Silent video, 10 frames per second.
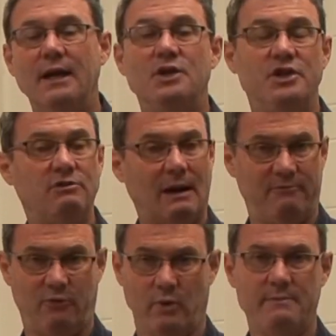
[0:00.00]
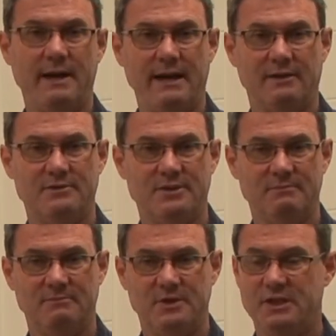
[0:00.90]
She dropped 40 pounds.
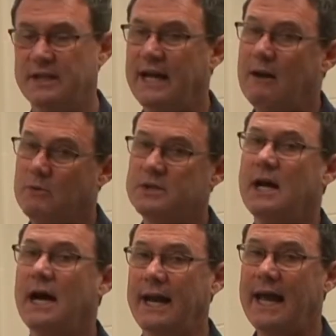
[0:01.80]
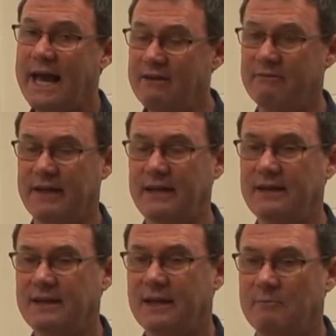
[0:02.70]
She said, "I was not heavy,
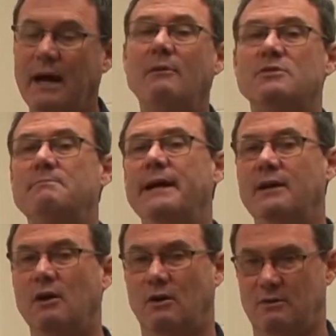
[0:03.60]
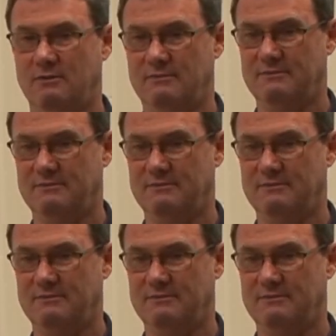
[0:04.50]
but I was a big girl."